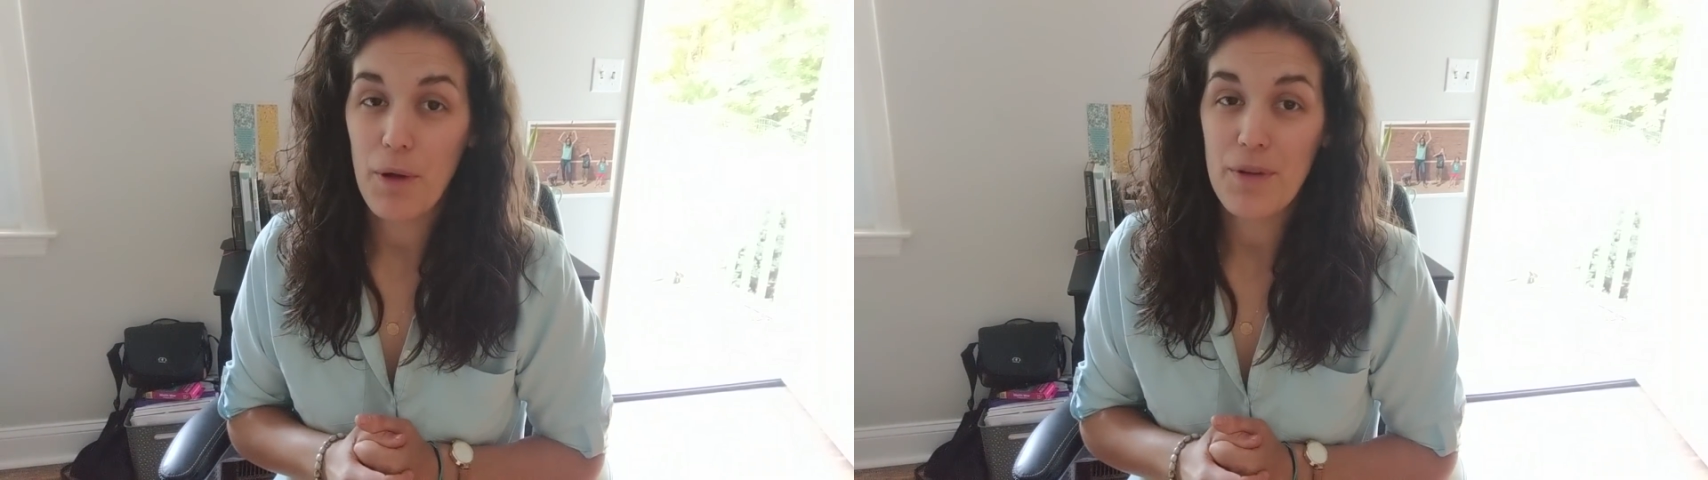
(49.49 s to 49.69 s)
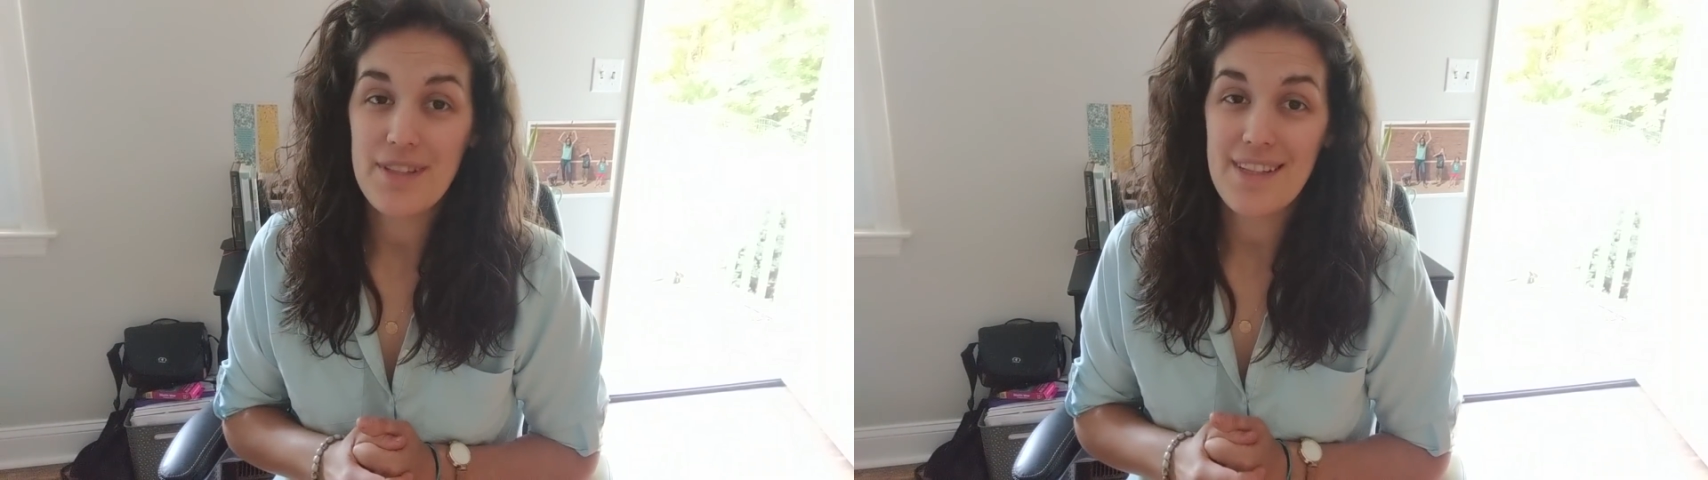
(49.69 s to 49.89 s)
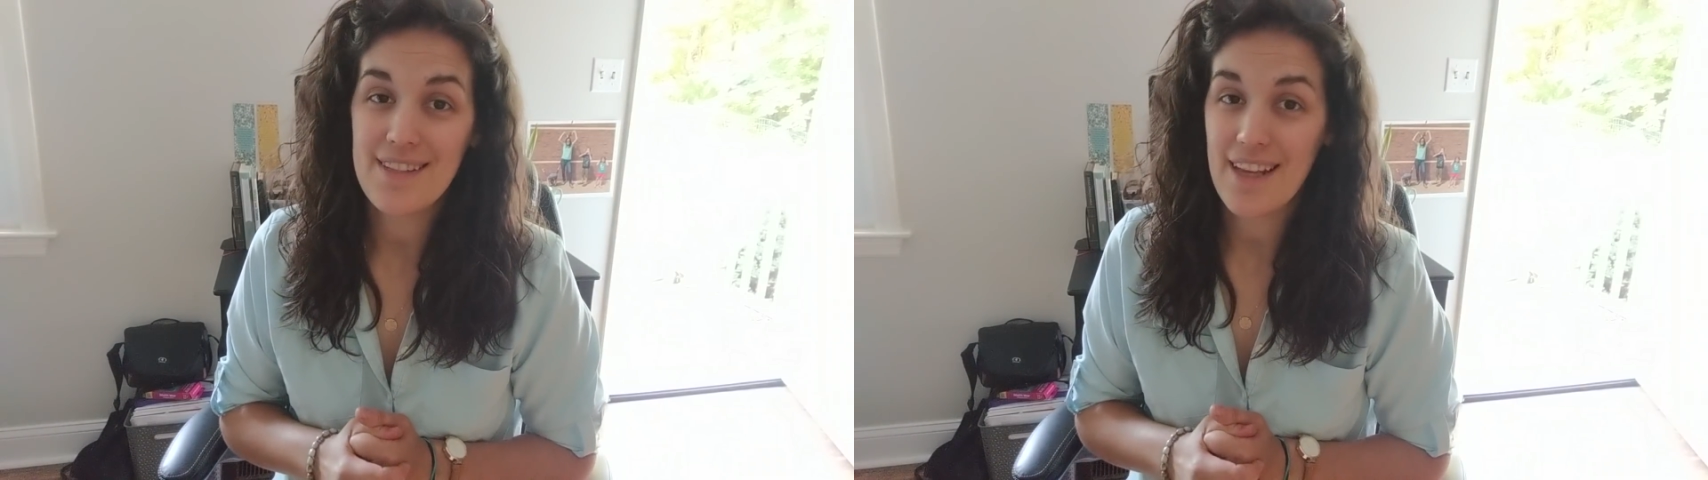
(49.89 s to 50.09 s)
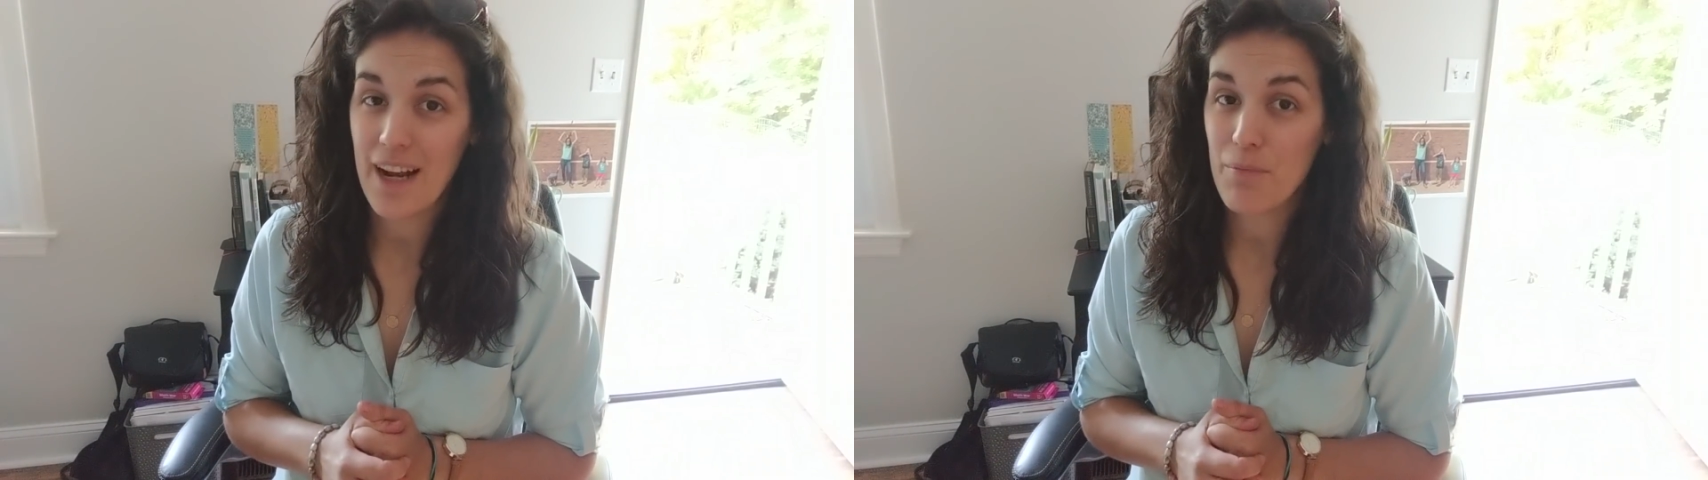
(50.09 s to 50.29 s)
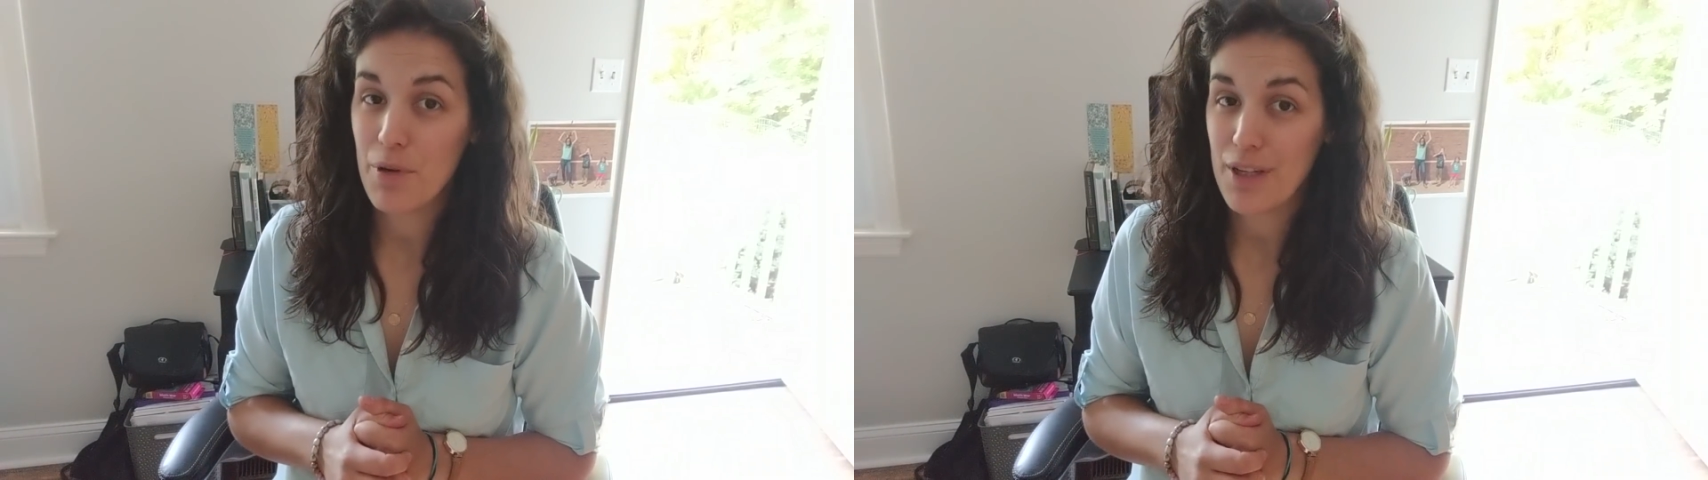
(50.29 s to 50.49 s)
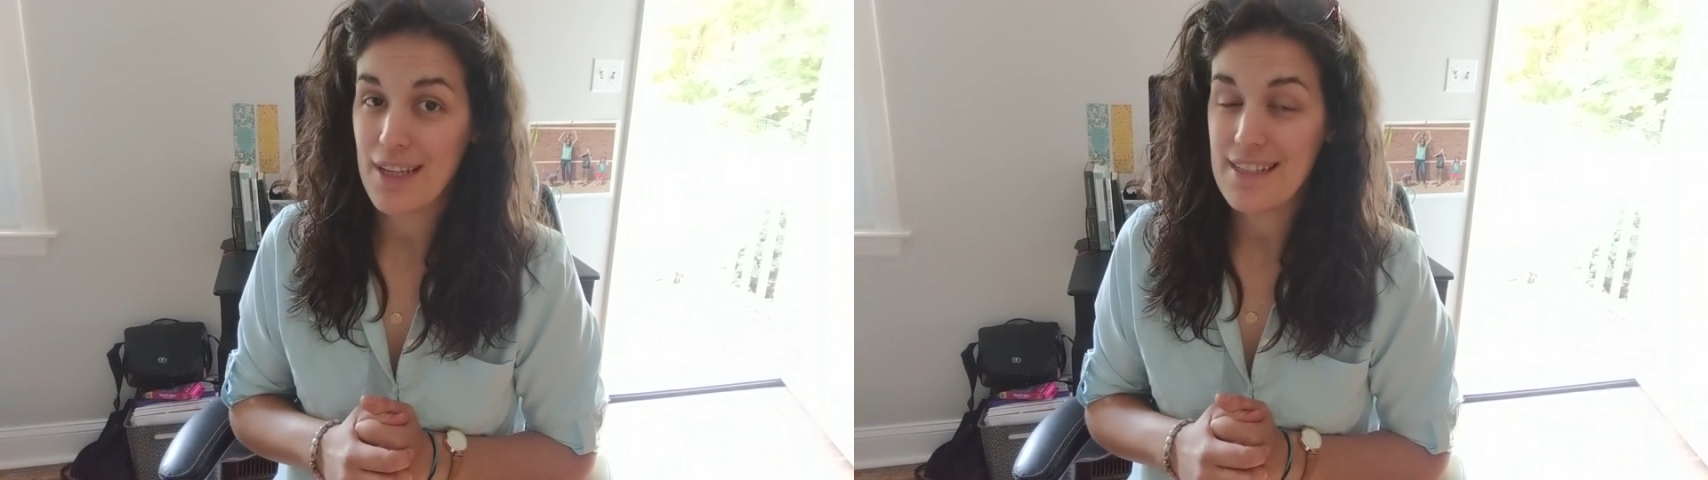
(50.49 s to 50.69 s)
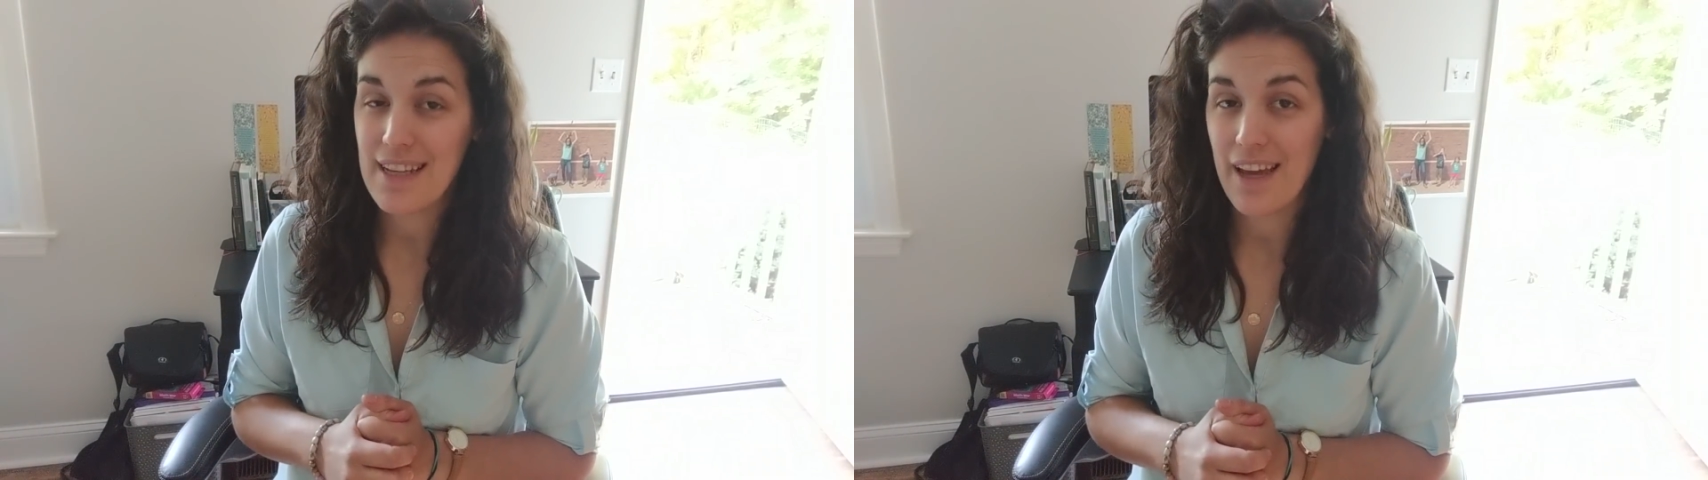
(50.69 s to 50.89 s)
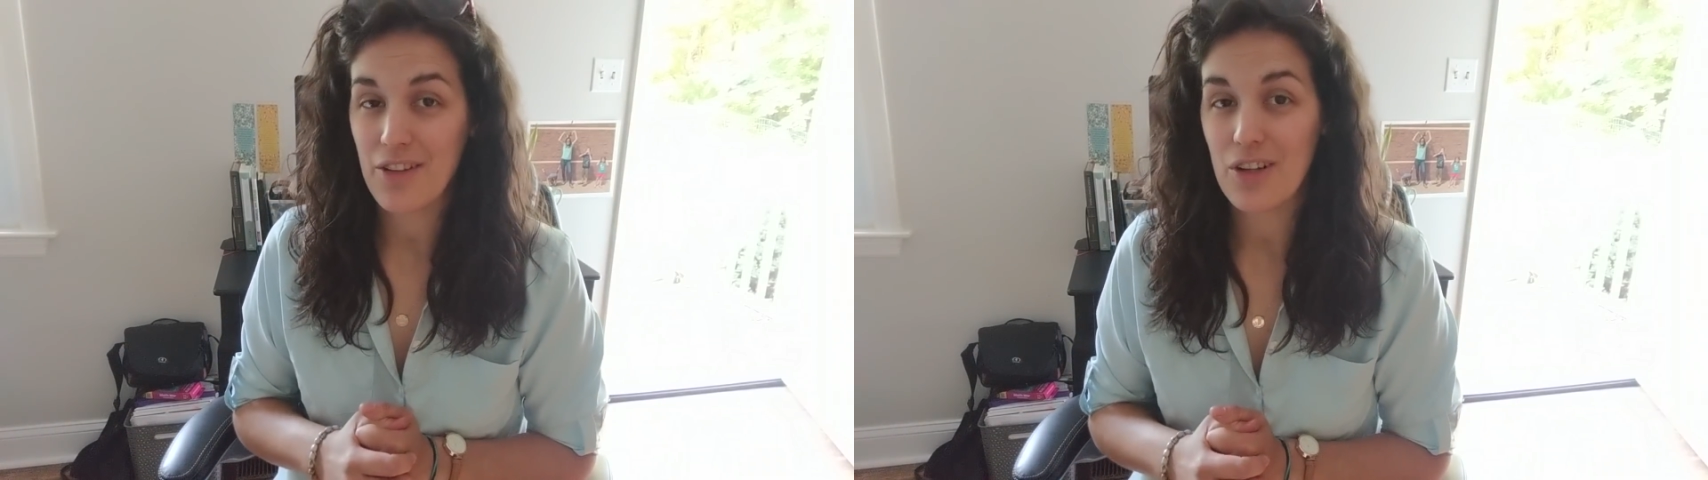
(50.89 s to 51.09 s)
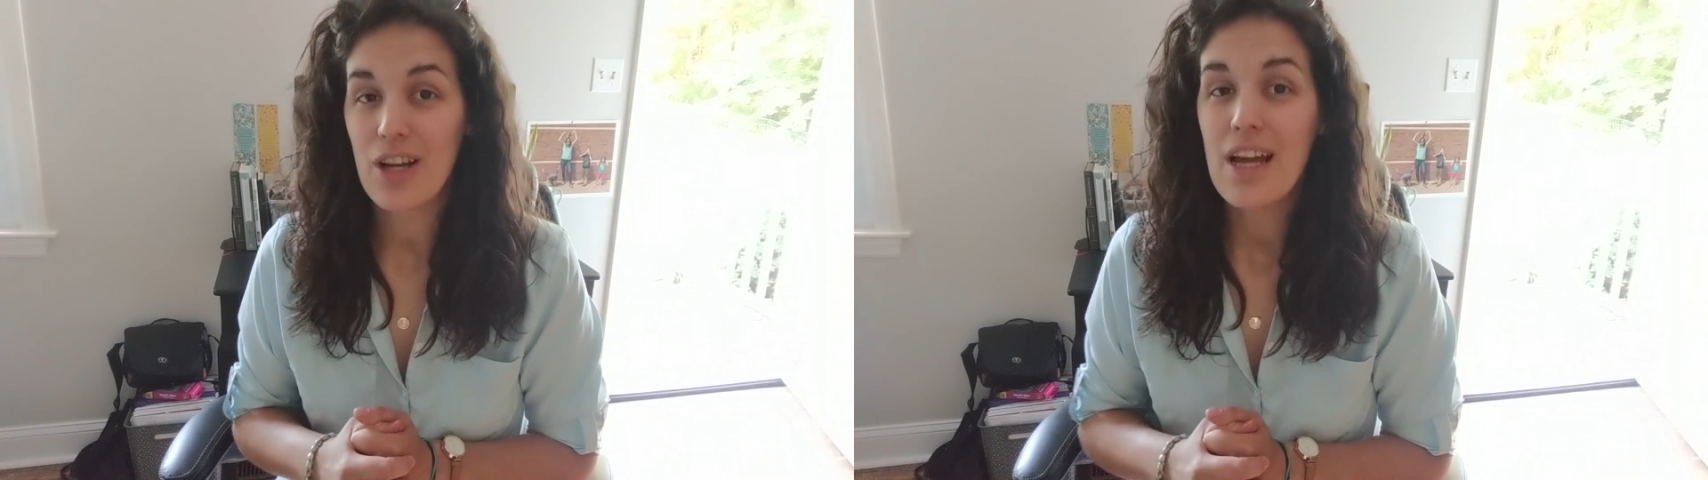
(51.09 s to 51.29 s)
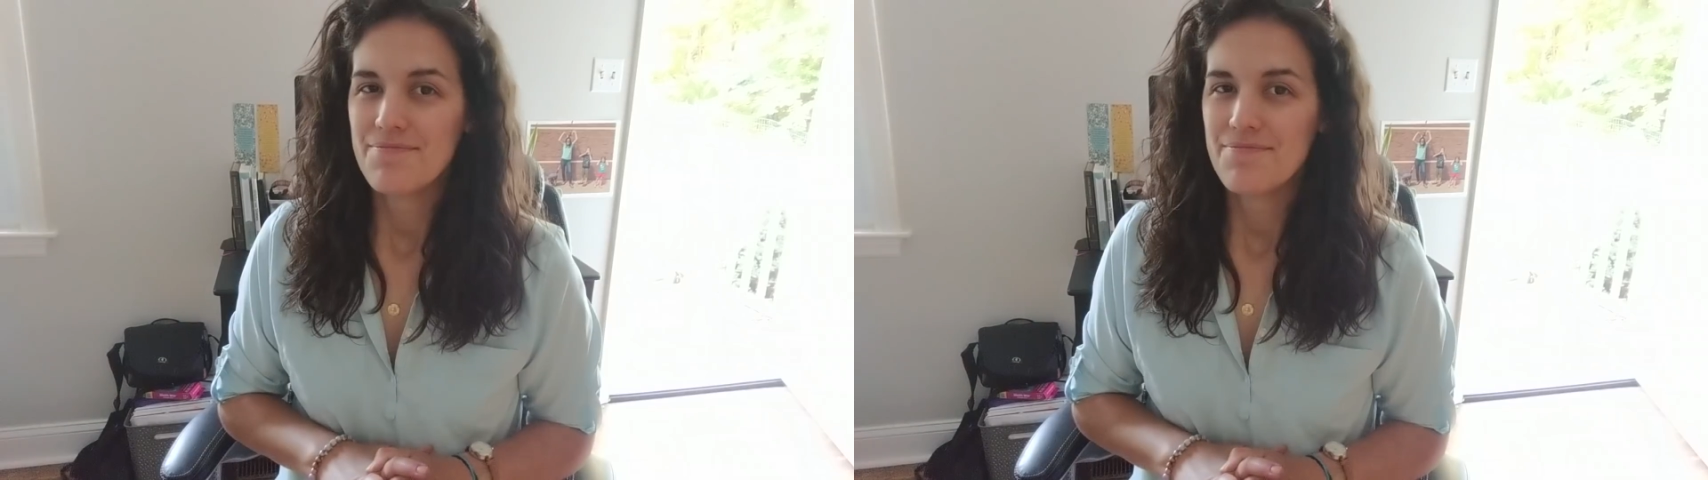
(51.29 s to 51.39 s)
bonuses that I'm putting together.